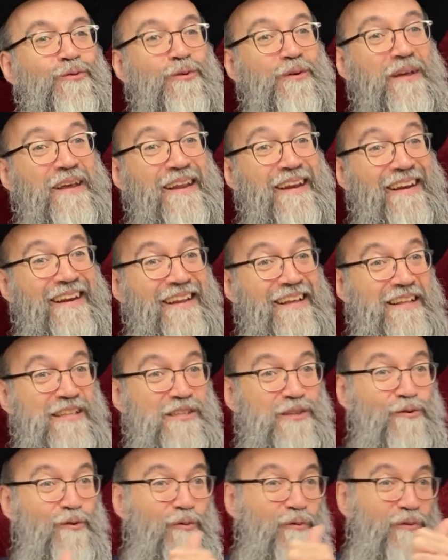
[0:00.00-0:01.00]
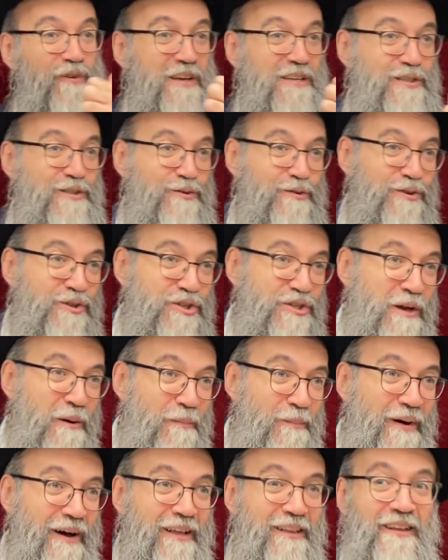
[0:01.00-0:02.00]
he need to fast on
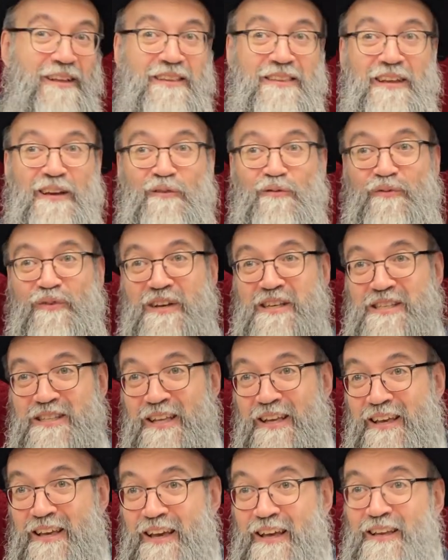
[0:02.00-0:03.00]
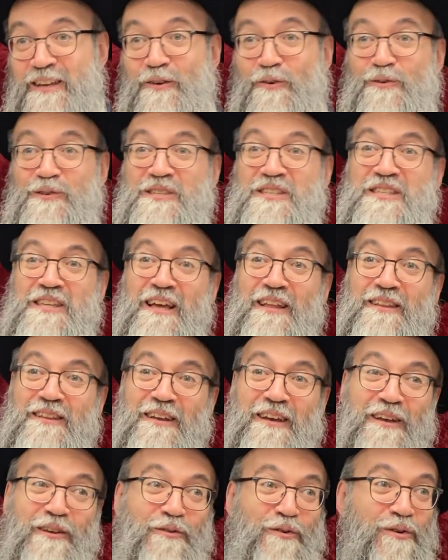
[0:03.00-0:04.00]
Shabbat and then fast again on
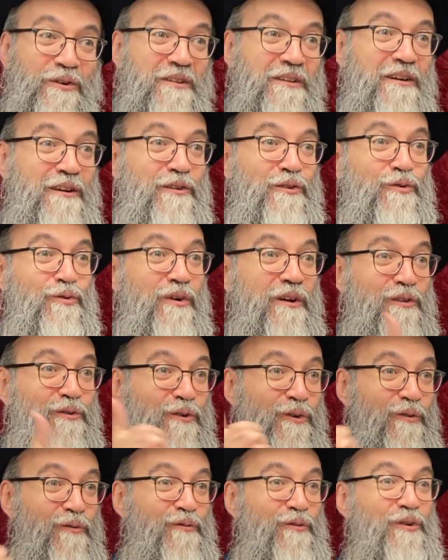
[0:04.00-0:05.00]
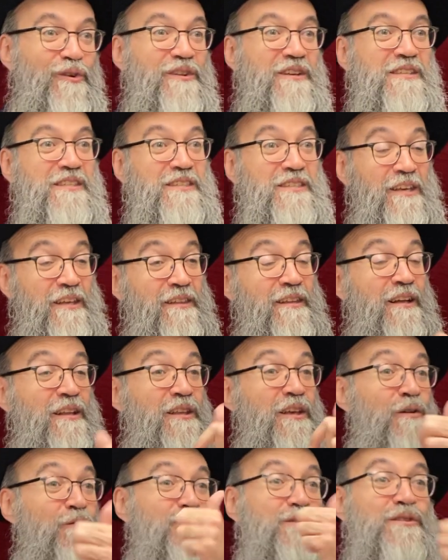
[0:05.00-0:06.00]
Sunday in order to atone for the sin that
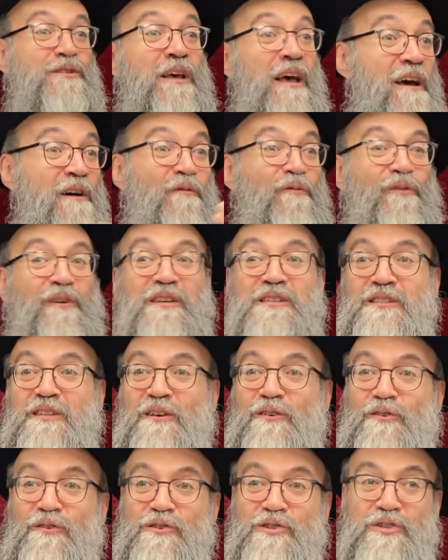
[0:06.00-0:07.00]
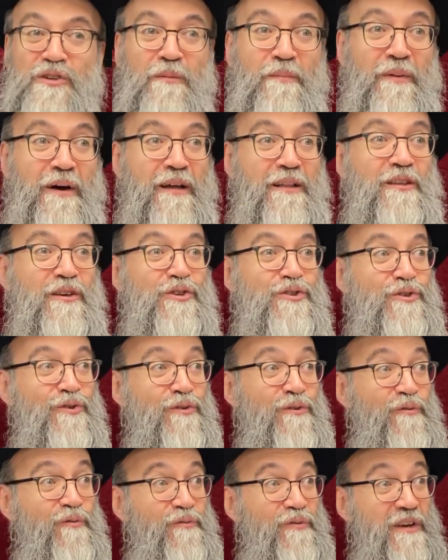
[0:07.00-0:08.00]
he was fasting on Shabbat? He
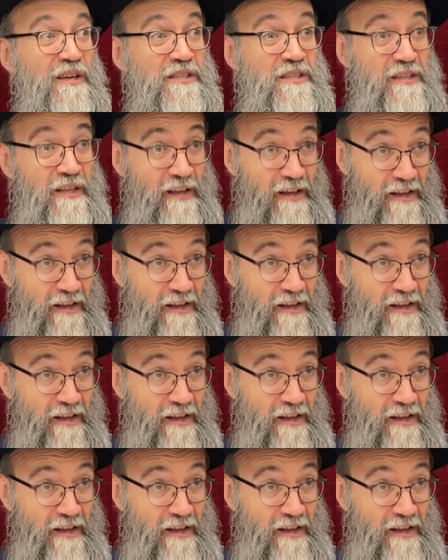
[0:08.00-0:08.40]
shouldn't fast